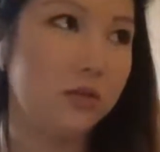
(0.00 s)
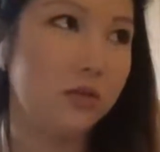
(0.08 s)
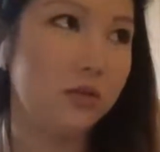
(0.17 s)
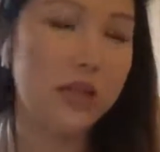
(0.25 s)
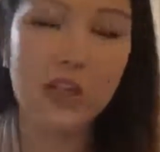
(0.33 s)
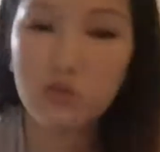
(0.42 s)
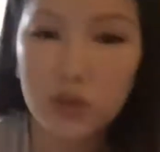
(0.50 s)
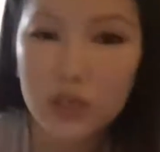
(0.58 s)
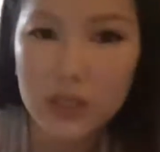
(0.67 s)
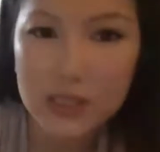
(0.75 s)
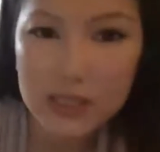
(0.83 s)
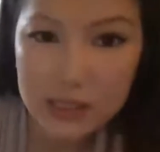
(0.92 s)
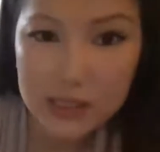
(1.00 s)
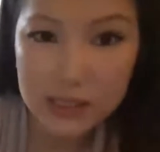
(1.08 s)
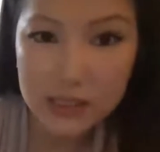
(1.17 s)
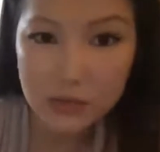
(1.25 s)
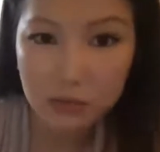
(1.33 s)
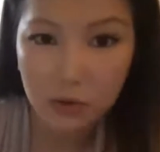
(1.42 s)
they didn't really see
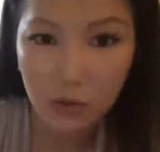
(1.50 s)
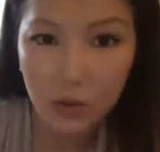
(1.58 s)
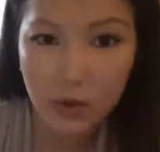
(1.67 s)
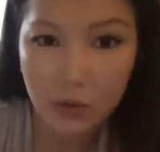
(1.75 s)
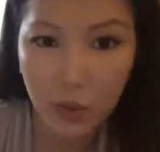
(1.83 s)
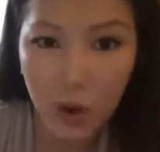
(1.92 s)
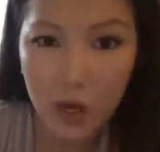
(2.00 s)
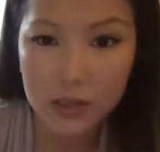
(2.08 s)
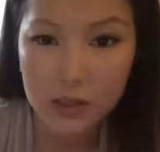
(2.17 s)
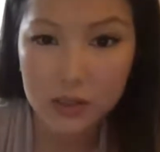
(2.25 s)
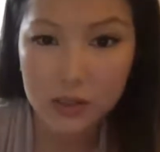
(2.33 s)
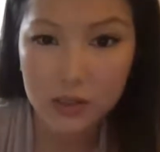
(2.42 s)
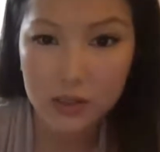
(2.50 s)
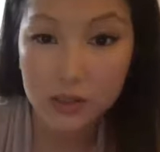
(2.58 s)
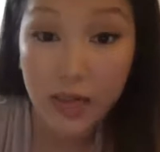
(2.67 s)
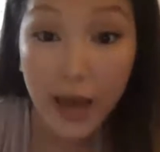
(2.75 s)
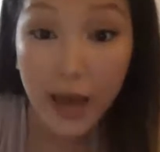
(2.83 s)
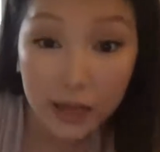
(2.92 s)
it for what it was
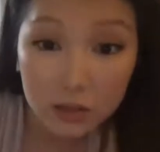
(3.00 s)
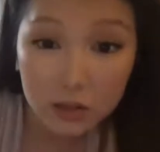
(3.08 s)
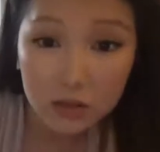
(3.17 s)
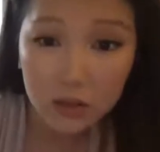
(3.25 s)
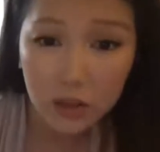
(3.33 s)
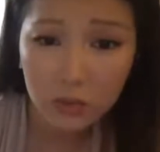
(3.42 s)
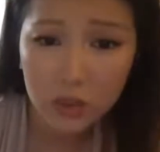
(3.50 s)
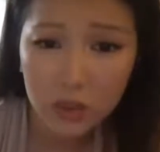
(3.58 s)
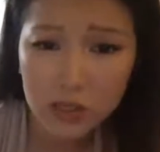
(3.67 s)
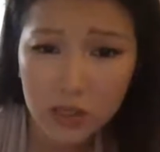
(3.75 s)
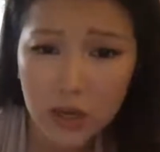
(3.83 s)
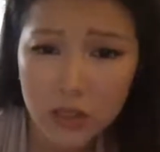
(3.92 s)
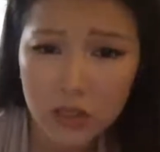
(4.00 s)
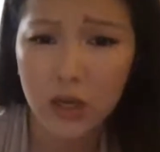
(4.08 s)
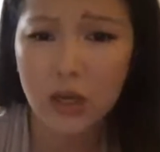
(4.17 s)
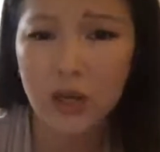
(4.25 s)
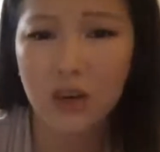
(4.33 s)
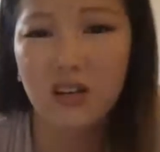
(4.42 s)
yet. They were just kind of
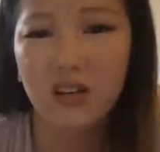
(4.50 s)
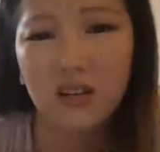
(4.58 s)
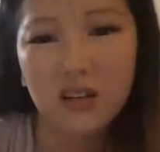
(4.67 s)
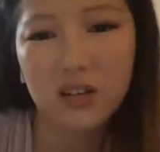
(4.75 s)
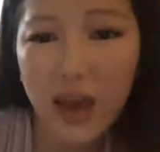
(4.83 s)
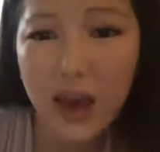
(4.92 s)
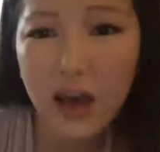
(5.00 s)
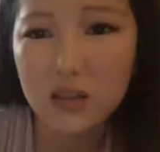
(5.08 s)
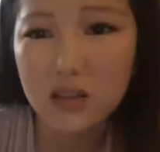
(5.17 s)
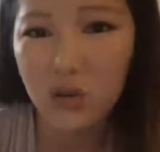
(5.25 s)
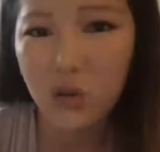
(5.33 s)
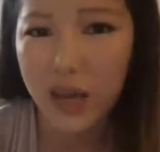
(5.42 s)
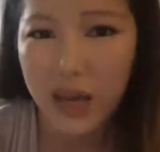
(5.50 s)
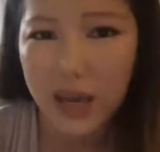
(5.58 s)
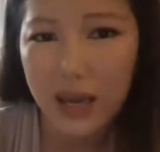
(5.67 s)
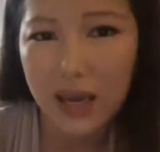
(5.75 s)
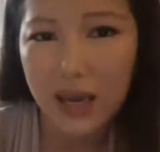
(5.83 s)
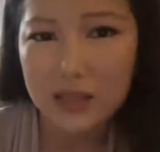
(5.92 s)
like, oh yeah, it's
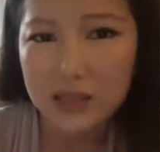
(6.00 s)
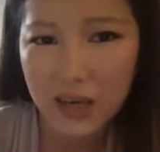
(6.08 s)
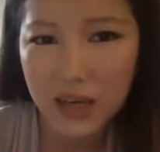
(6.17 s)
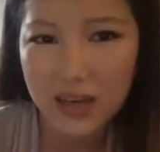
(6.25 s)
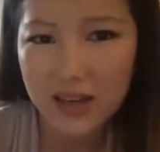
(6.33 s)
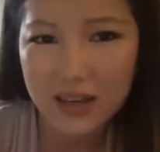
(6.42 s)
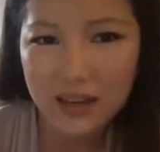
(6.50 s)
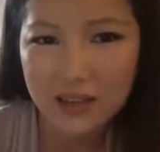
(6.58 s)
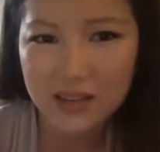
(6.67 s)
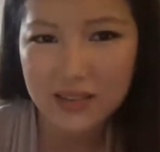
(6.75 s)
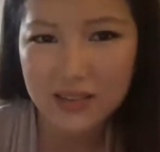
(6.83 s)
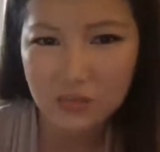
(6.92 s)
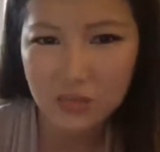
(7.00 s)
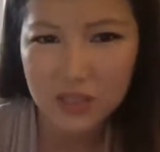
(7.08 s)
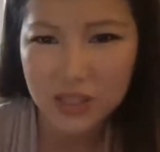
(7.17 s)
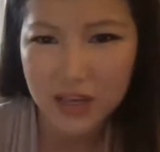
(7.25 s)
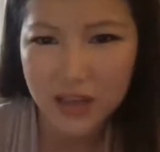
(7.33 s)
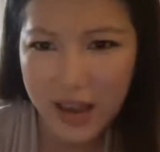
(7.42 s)
okay. Nothing's really
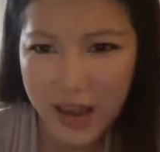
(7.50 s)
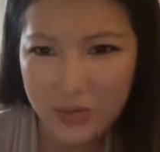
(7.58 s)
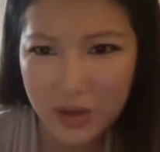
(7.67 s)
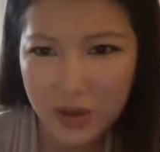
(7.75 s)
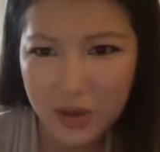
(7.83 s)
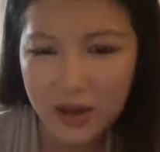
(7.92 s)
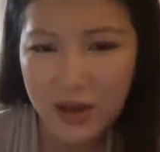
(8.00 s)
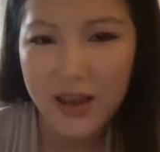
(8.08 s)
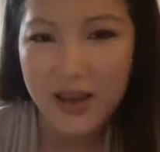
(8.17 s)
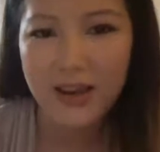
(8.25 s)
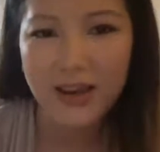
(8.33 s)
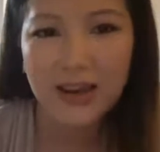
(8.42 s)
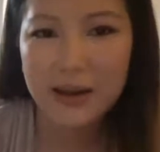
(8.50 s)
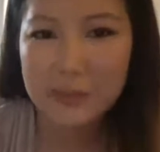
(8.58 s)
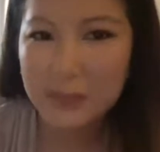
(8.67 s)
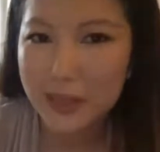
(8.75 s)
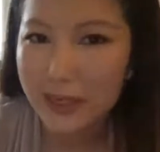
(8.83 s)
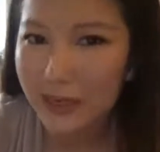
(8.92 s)
gonna happen. And I'm
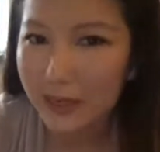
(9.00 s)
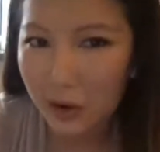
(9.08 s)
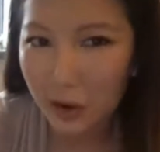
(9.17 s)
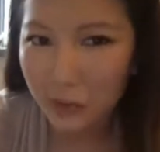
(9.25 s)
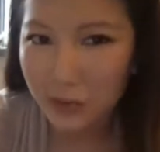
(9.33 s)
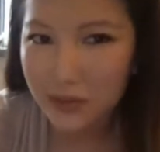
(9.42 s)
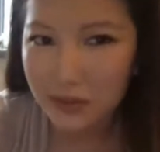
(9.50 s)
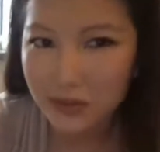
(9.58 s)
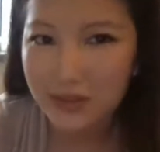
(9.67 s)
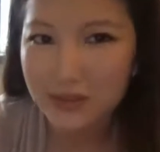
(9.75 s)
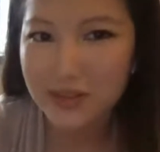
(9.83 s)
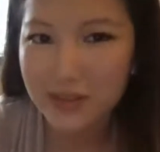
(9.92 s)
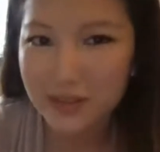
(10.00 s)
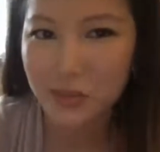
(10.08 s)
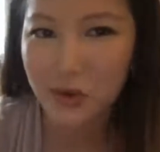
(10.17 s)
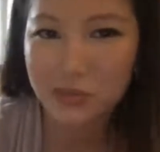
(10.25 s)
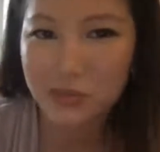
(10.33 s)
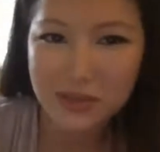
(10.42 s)
like, no, he's
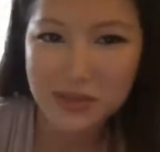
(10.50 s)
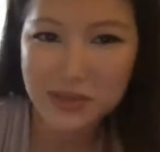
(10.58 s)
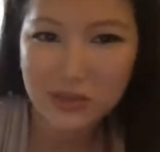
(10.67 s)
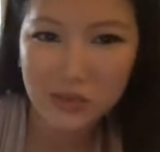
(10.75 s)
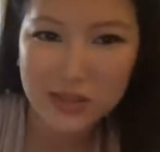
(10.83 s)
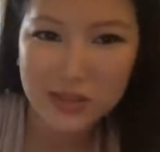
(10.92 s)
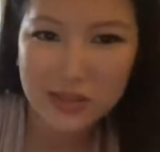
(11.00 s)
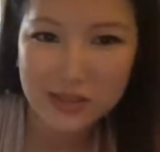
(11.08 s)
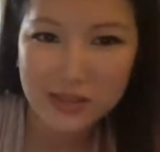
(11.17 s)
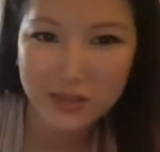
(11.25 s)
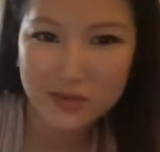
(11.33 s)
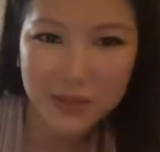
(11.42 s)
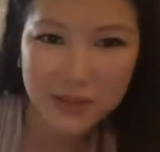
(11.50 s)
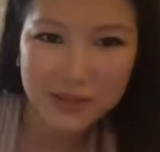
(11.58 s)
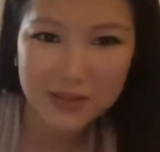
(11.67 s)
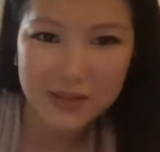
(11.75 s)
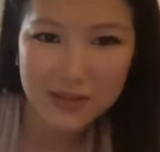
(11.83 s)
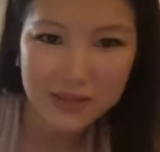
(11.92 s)
purposely doing this stuff
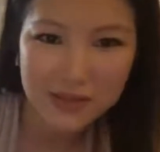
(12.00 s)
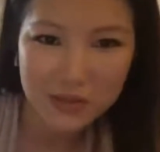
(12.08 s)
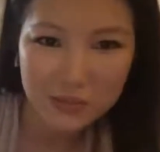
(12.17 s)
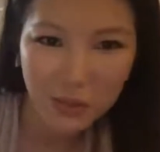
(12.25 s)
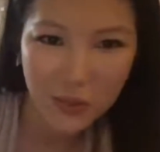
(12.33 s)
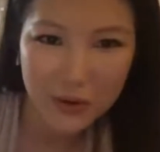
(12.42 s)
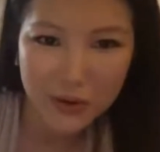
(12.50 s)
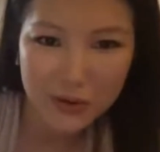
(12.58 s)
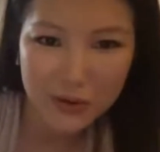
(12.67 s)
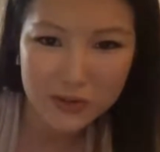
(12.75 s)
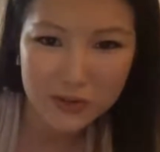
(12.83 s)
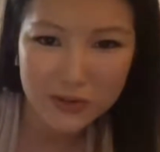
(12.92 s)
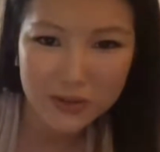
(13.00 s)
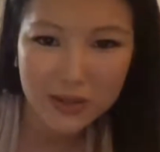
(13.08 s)
because his supporters